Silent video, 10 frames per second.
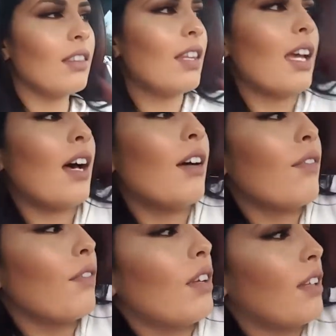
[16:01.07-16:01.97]
They
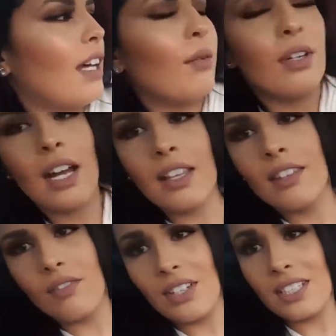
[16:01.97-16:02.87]
have, that one
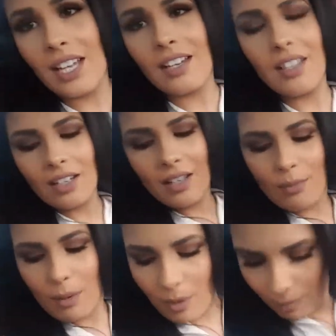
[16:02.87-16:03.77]
had the V10 in
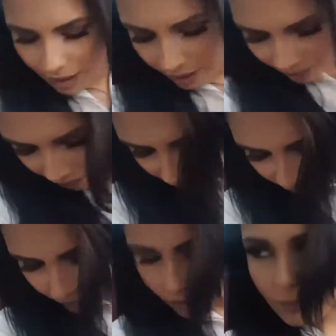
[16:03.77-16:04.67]
it. My mom had that
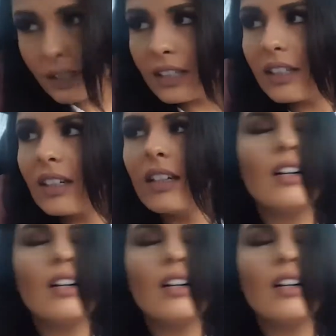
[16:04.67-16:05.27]
for a little bit.